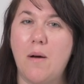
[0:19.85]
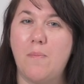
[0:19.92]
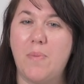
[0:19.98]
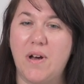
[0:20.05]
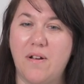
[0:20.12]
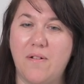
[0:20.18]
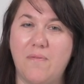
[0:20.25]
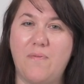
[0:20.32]

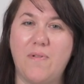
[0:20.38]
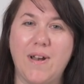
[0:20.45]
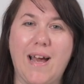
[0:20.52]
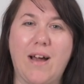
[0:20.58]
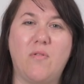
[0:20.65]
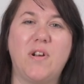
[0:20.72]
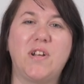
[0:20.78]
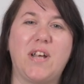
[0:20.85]
But for now,
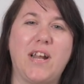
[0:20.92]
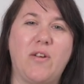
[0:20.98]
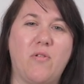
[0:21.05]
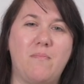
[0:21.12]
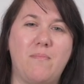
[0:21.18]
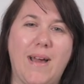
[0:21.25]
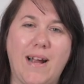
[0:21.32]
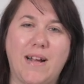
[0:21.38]
I want to tell you
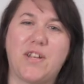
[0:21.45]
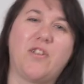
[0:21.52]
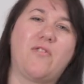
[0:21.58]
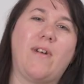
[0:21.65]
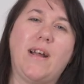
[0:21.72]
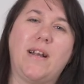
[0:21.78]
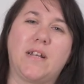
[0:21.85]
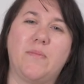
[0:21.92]
what makes a
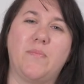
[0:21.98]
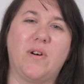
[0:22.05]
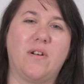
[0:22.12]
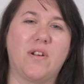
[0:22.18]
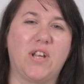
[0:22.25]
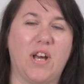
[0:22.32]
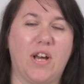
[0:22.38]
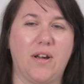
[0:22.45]
great
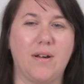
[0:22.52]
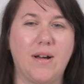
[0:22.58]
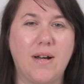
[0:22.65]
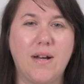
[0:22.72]
tomato.